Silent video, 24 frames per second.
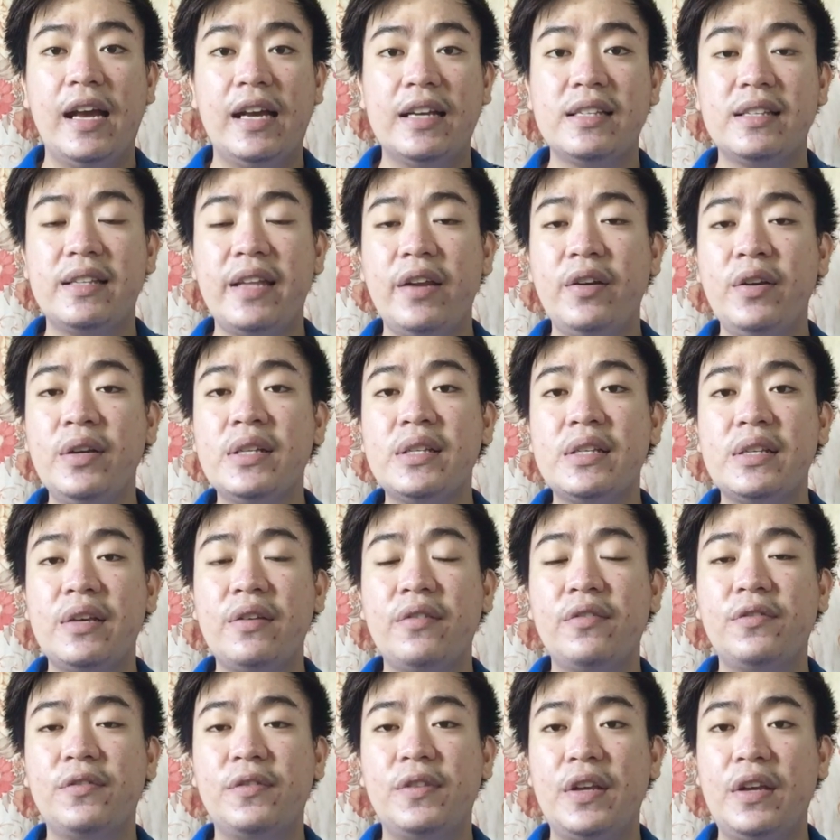As they
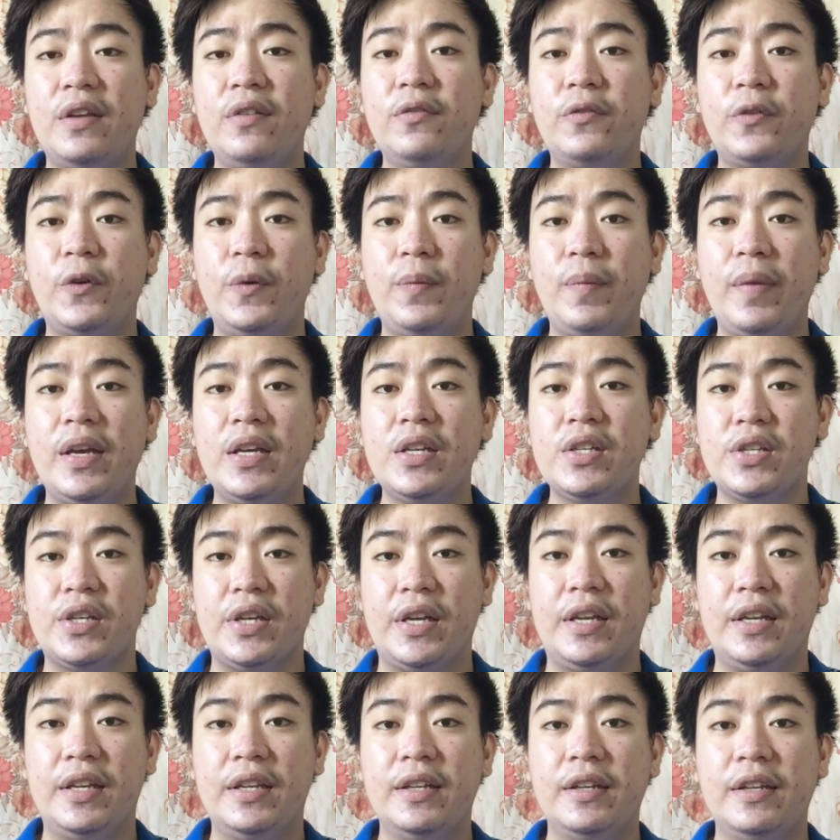receive the
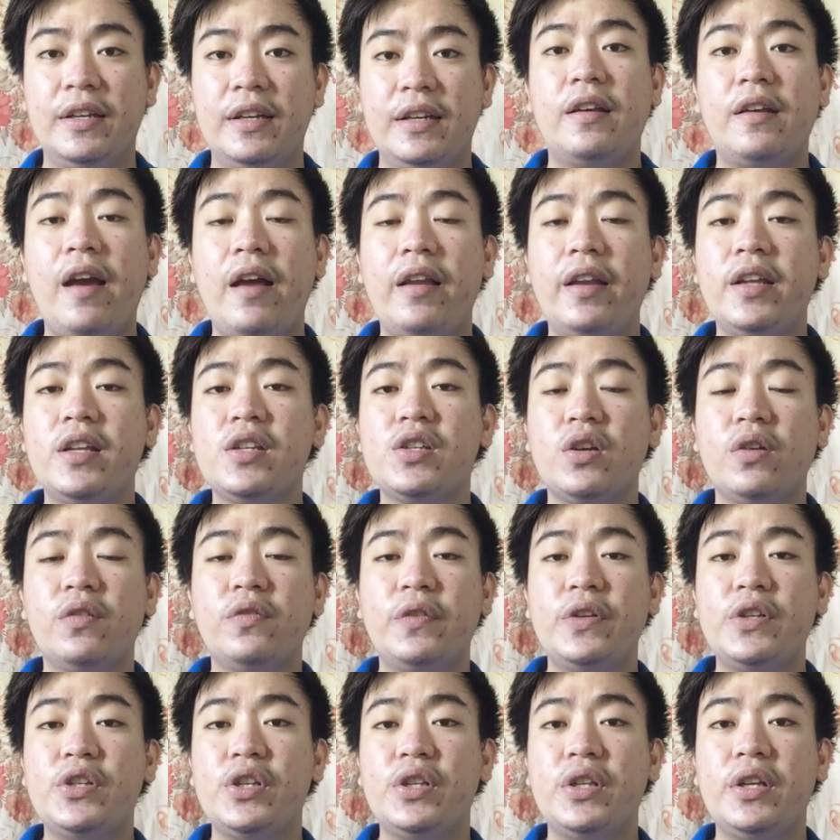information, College
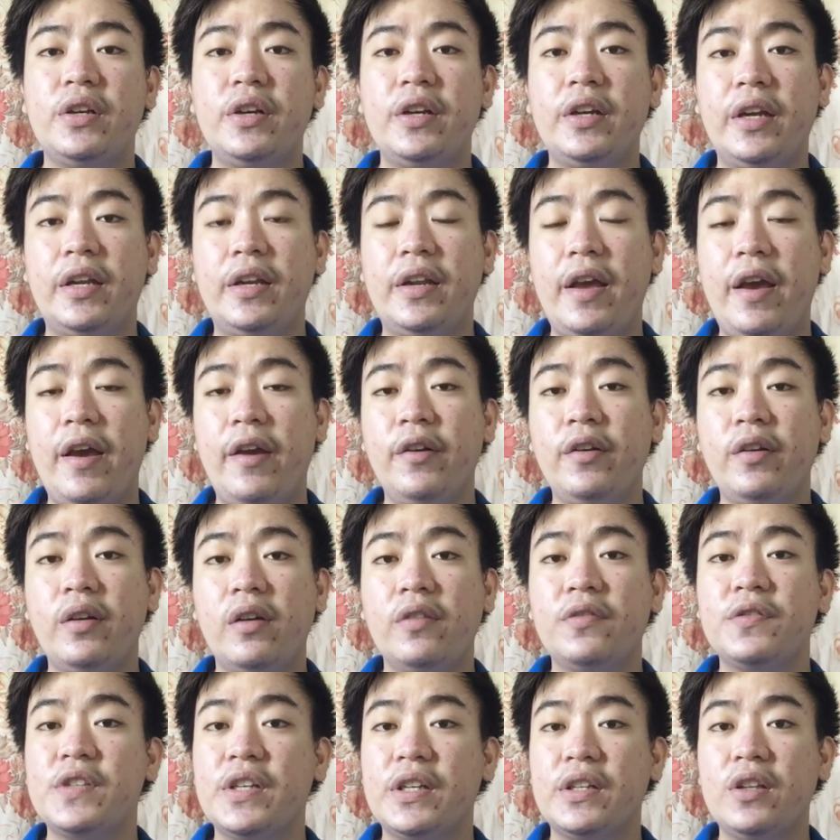of Engineering and
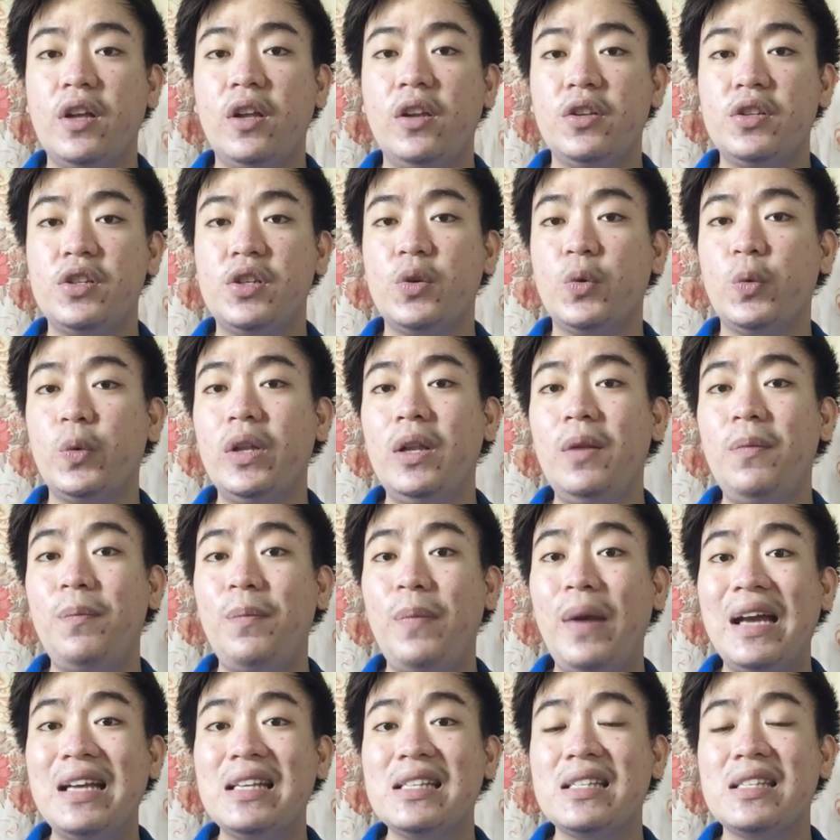Aircraft Technology will
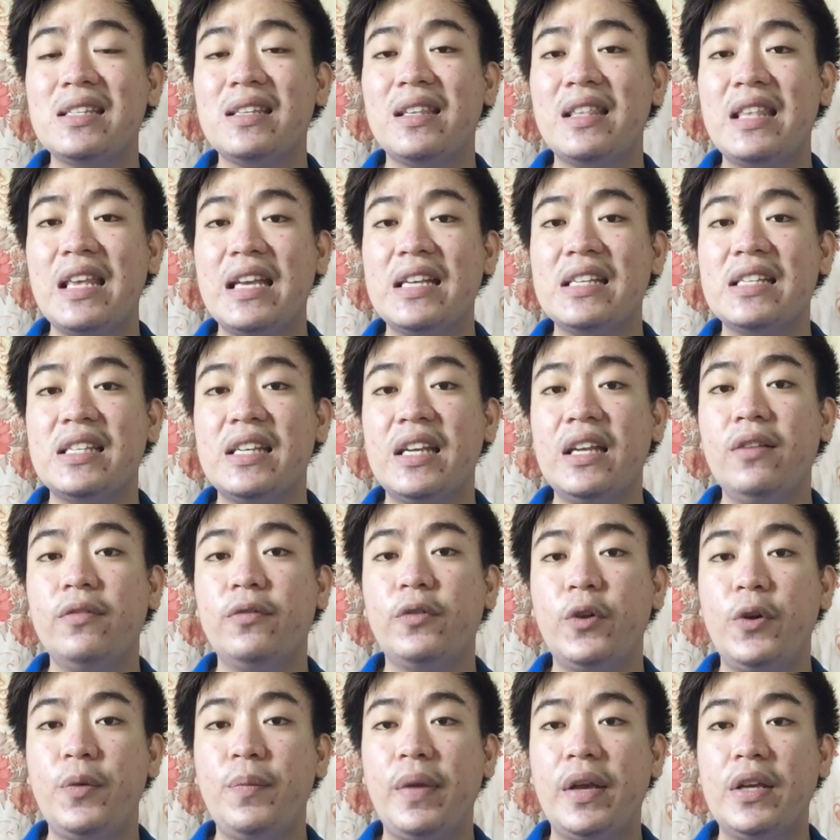pass this
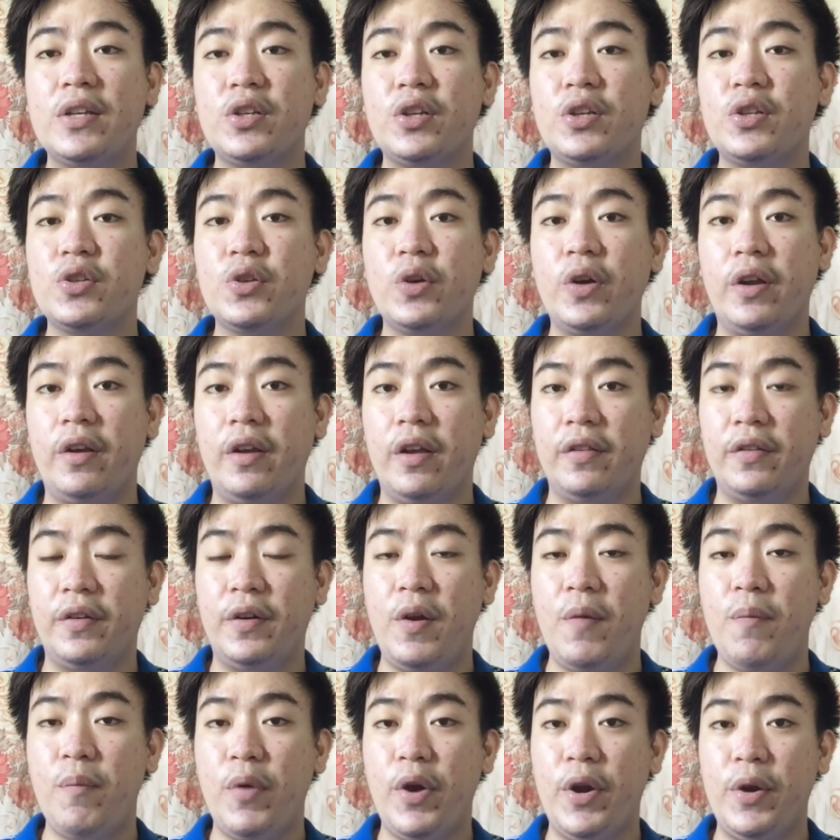information to another
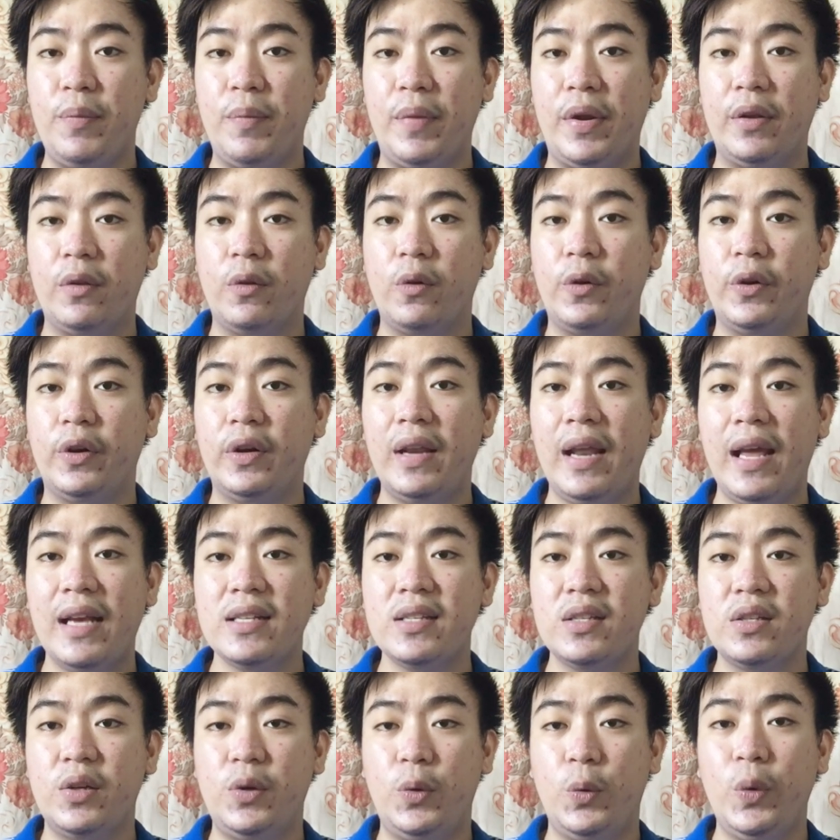department or
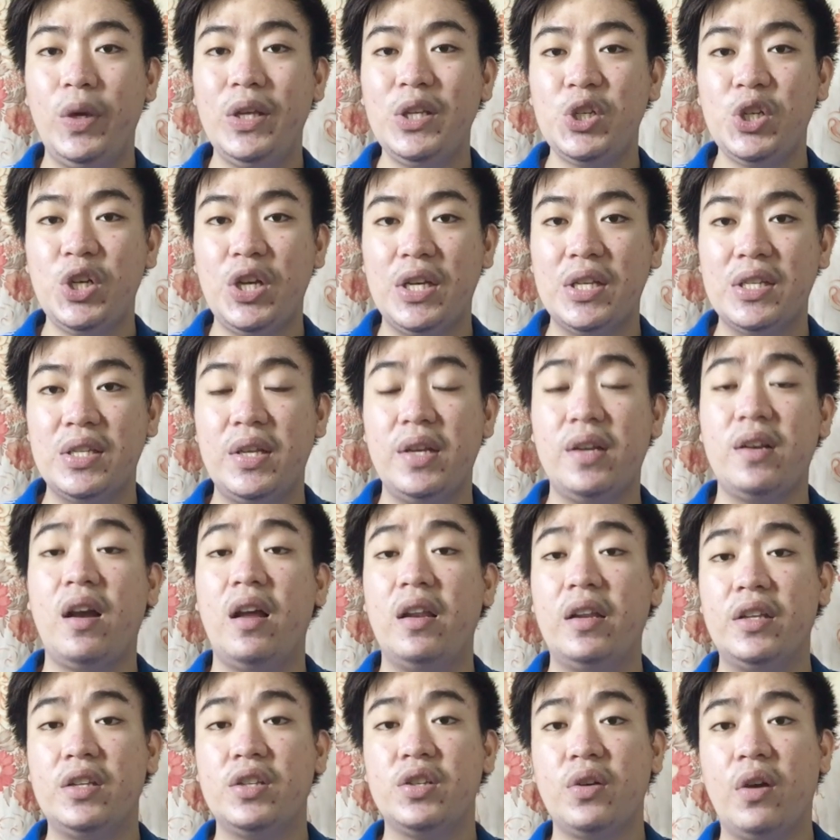cluster, which is the
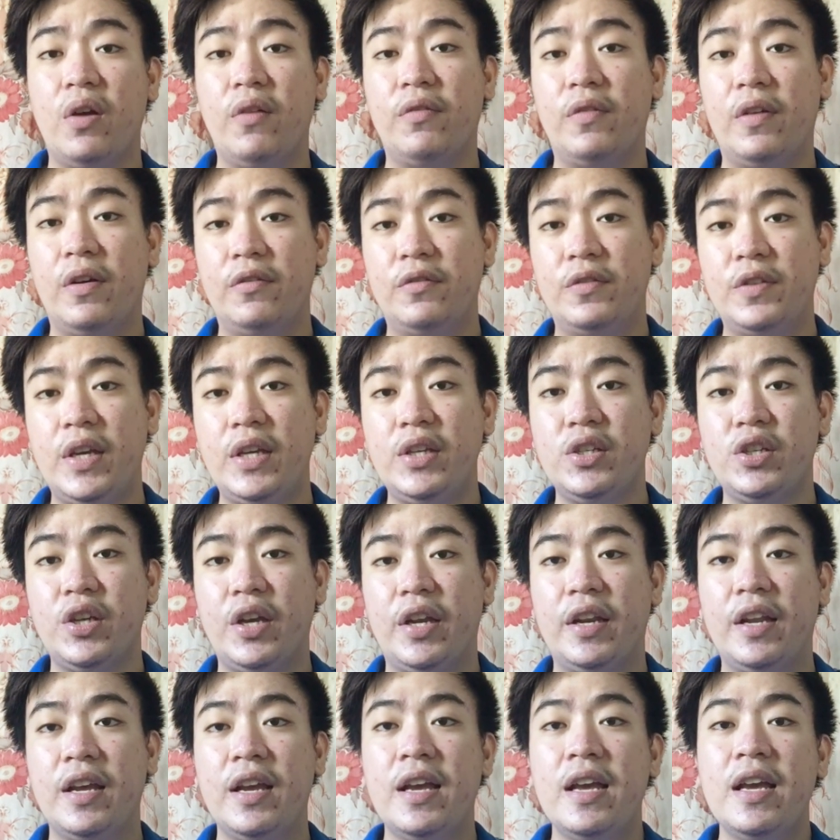College of
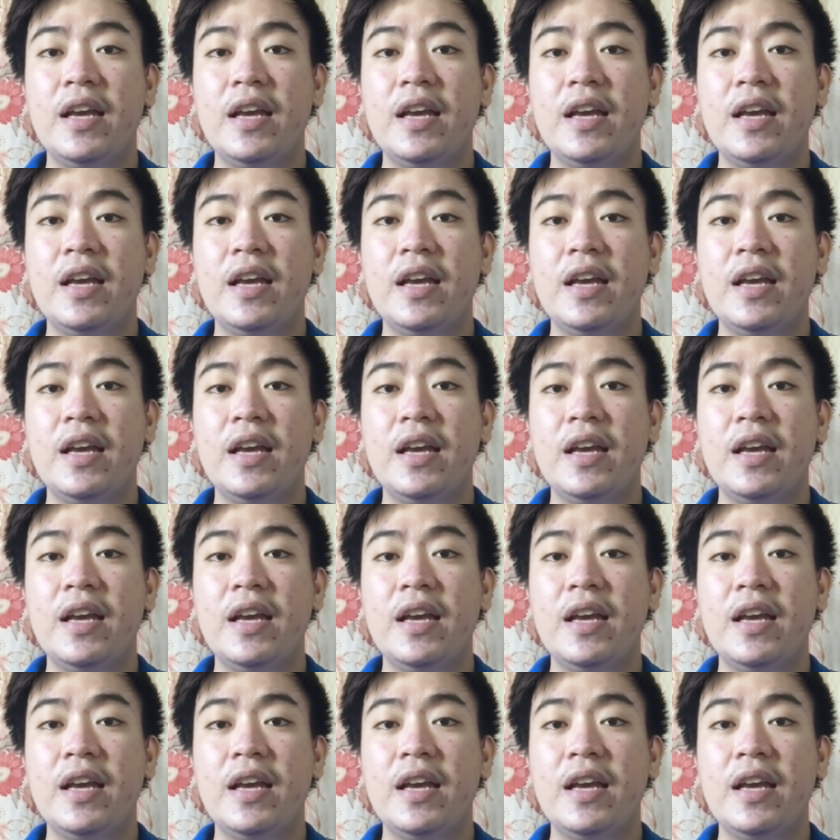Aviation.